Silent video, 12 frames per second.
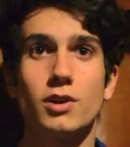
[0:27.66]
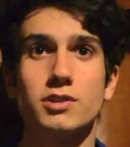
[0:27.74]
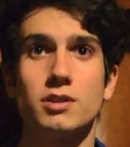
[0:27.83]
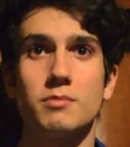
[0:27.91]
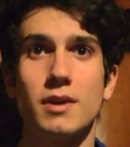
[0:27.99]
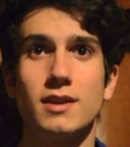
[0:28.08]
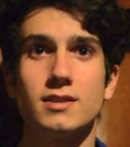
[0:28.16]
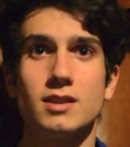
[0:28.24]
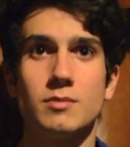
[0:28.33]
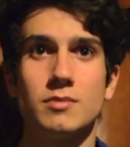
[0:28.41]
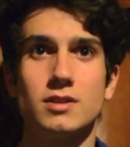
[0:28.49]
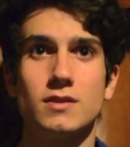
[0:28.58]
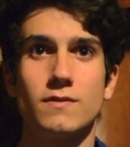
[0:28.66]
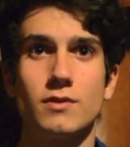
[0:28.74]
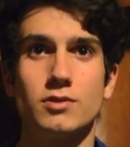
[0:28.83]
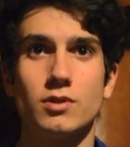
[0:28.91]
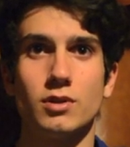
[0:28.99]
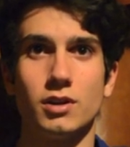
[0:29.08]
question may seem as
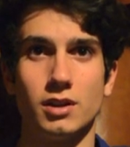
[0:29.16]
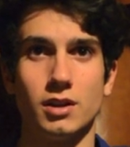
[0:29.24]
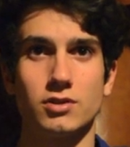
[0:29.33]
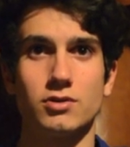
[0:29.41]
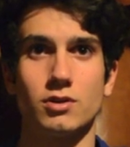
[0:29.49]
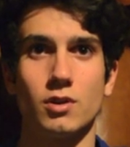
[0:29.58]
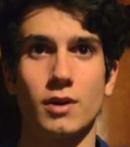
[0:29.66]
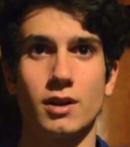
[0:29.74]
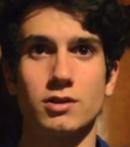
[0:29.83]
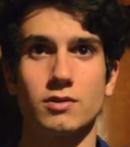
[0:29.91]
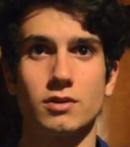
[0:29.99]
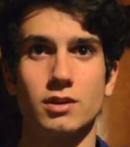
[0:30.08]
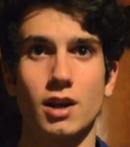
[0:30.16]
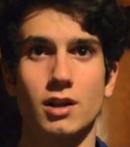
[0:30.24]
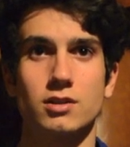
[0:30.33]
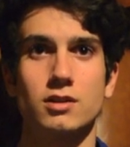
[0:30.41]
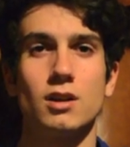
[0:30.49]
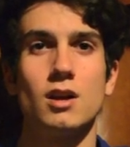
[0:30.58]
if there's only a yes or no answer
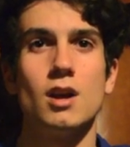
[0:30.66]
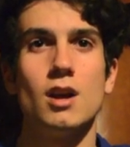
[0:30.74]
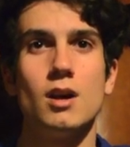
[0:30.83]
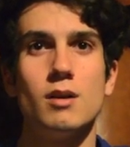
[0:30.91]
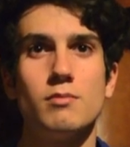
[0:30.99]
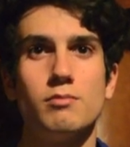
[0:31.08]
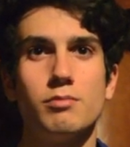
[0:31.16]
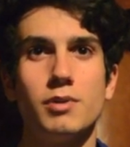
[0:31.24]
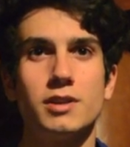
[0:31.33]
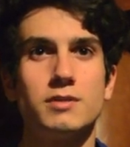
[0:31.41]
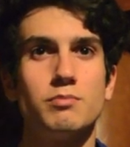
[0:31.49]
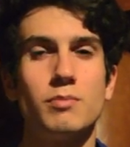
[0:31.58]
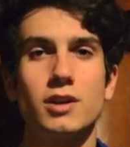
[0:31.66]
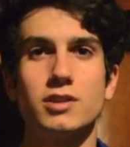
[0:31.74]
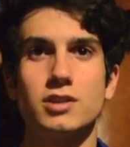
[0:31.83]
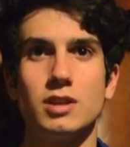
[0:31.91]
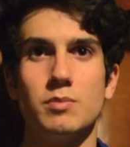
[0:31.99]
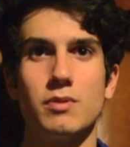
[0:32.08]
attached, but it's
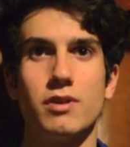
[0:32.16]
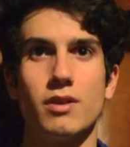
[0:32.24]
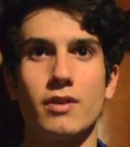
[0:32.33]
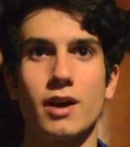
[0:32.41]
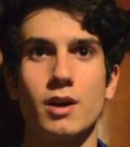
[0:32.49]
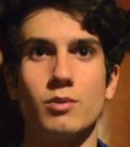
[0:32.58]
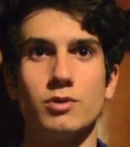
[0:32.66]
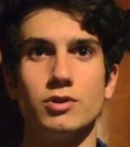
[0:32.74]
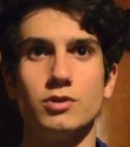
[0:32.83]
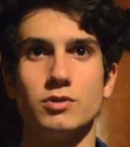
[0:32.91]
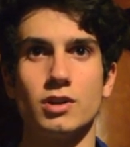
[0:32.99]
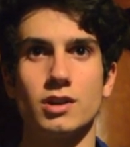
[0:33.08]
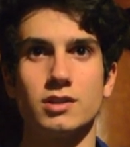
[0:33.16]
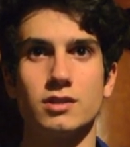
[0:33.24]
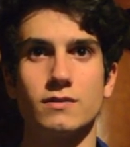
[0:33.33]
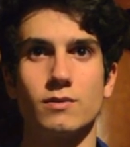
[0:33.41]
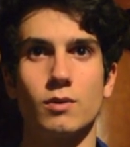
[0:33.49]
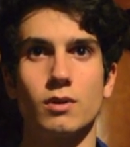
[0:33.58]
much deeper than that would do
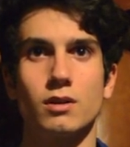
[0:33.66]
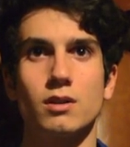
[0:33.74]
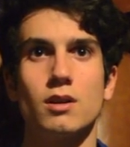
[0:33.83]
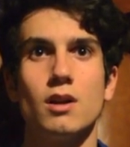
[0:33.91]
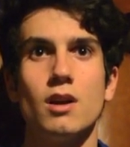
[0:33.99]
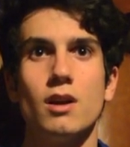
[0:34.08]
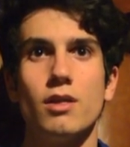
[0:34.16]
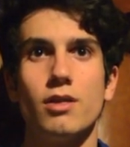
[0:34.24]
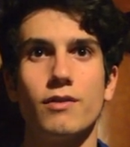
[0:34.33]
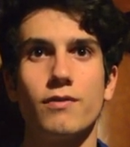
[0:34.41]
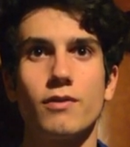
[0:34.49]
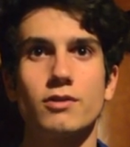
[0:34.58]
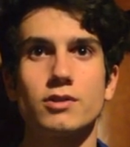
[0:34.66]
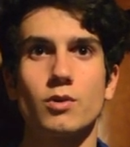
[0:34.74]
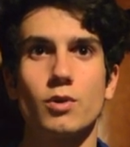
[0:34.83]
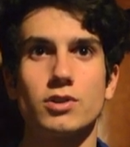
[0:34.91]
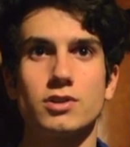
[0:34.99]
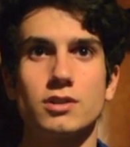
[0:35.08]
justice for. The
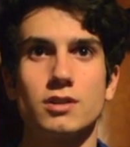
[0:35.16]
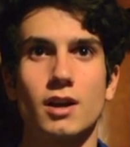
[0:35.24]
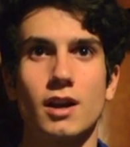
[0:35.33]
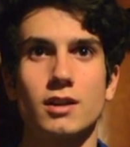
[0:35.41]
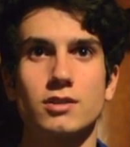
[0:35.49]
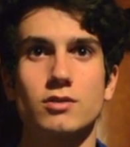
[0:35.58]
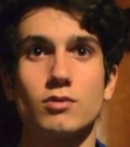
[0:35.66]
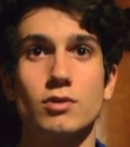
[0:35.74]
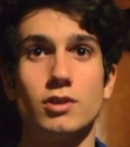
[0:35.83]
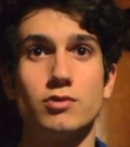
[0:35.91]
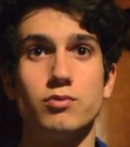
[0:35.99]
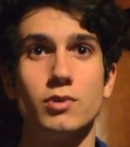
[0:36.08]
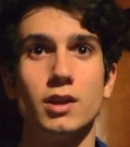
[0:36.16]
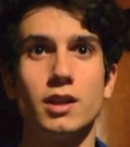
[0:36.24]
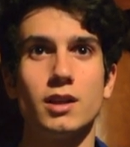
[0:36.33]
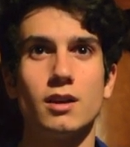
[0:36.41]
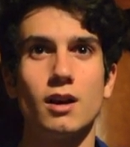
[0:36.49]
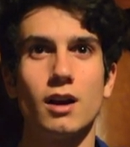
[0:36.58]
first question to ask is
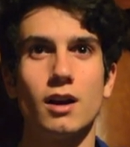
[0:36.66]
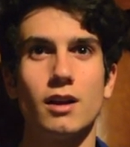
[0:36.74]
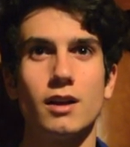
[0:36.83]
really